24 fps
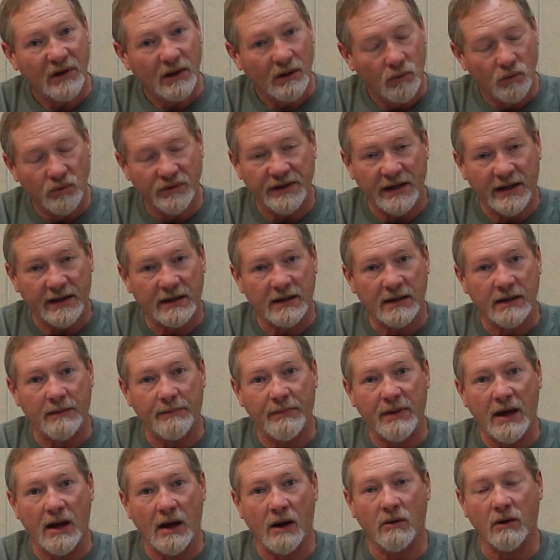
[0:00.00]
With that kind of
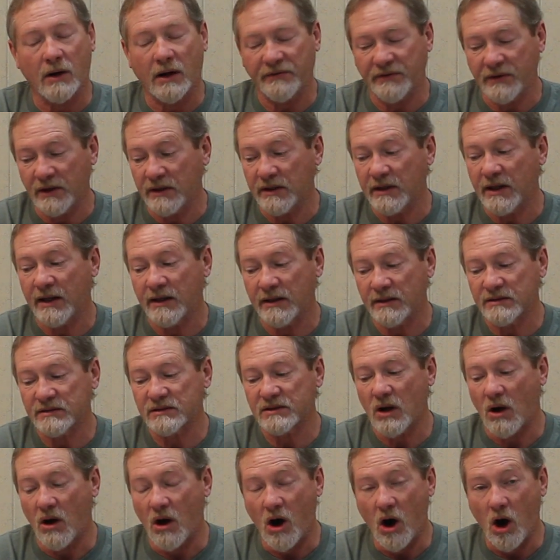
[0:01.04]
power, I think that is
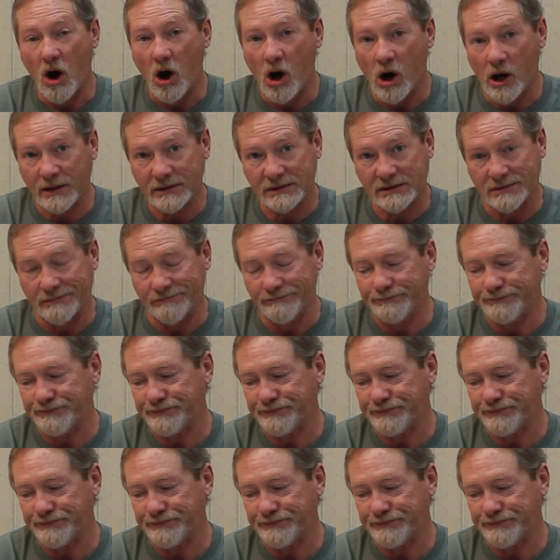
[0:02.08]
awesome.